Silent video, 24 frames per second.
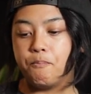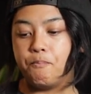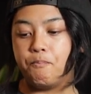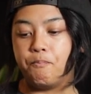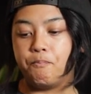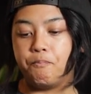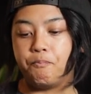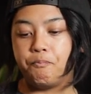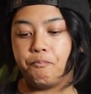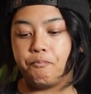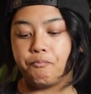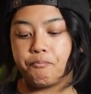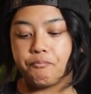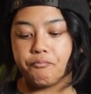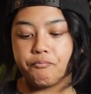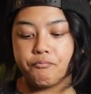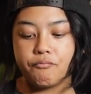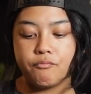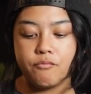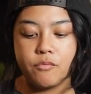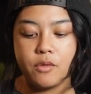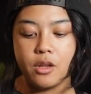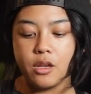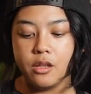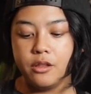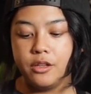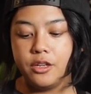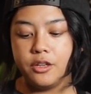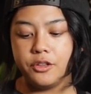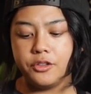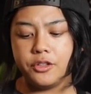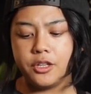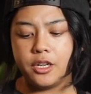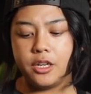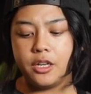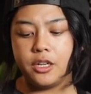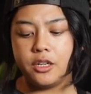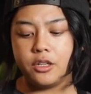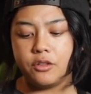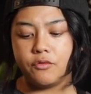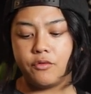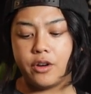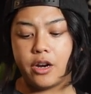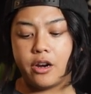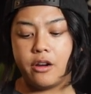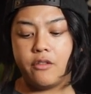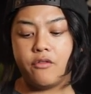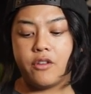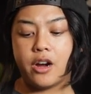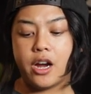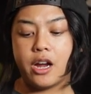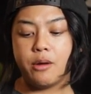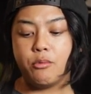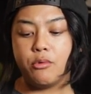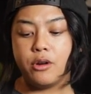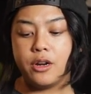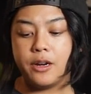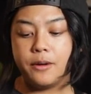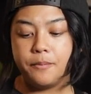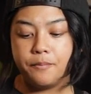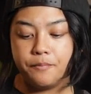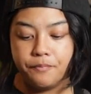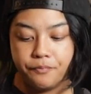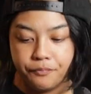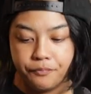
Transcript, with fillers: Mm. The acidity is very vibrant.